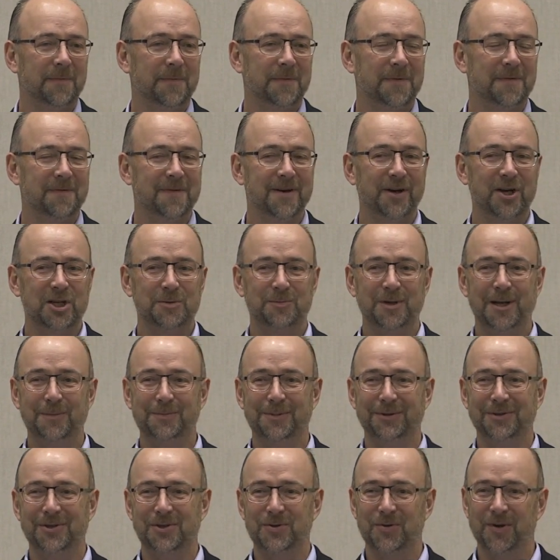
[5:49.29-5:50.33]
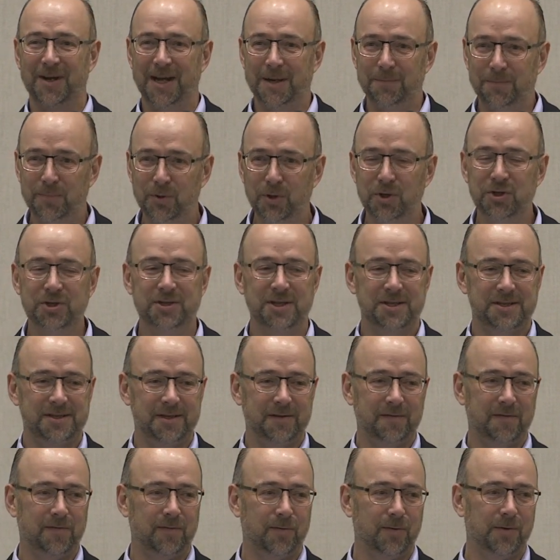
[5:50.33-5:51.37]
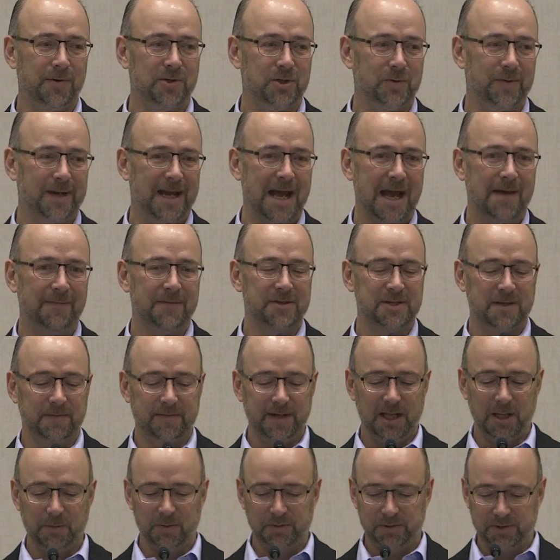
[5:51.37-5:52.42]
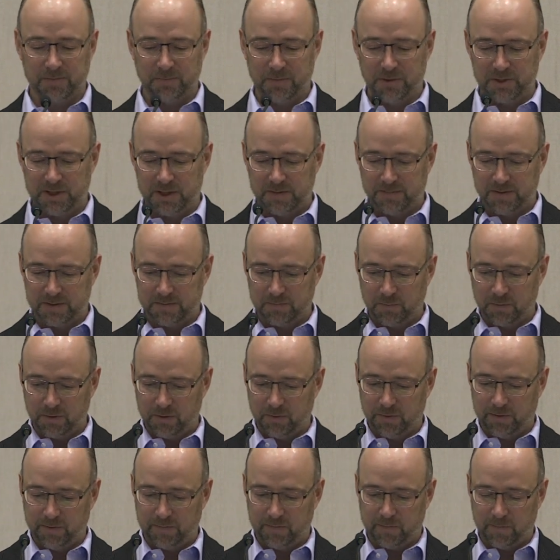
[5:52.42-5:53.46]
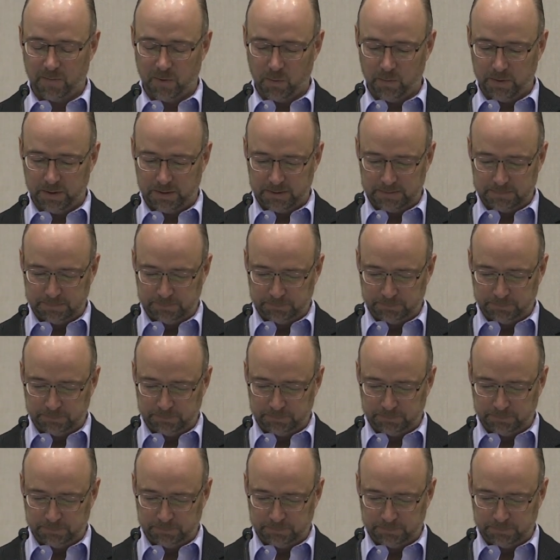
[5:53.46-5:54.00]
various people to try and push this thing forward, so we have this available to most of us more going forward.